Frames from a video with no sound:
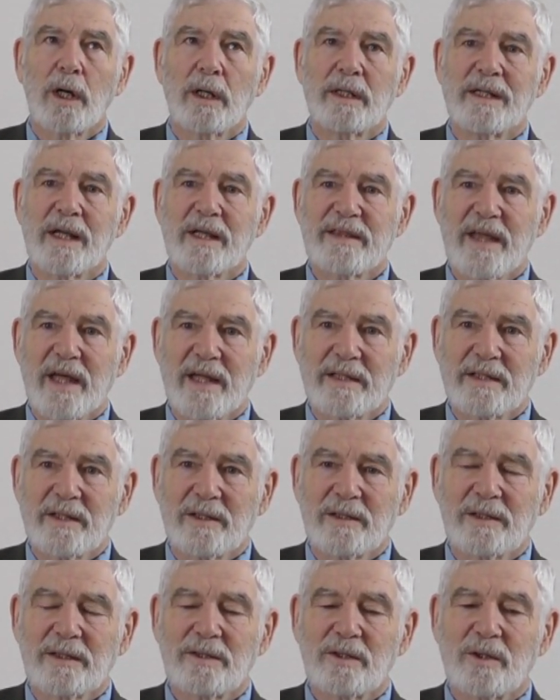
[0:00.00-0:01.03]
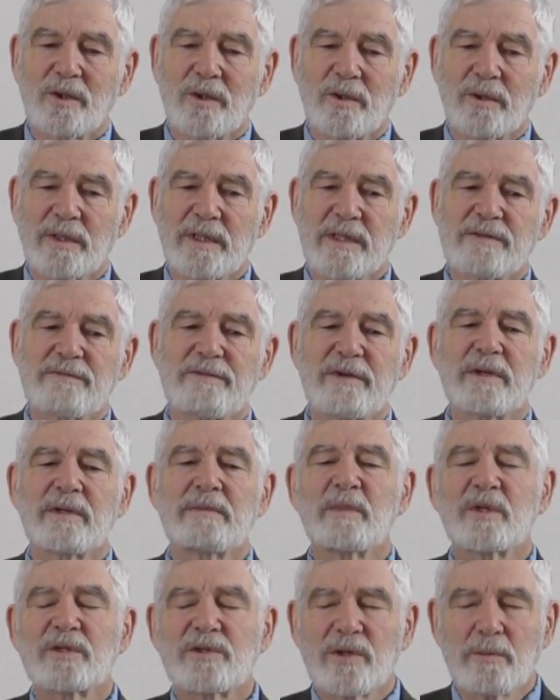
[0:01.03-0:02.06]
Nathaniel, who is very
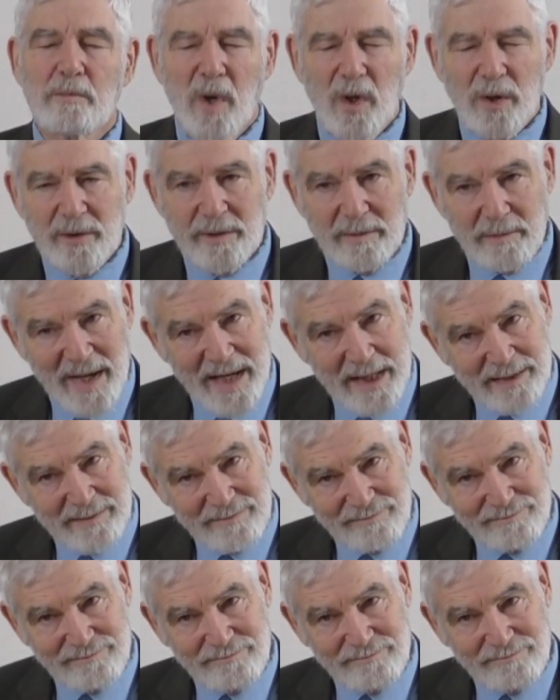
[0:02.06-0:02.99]
much a modern man,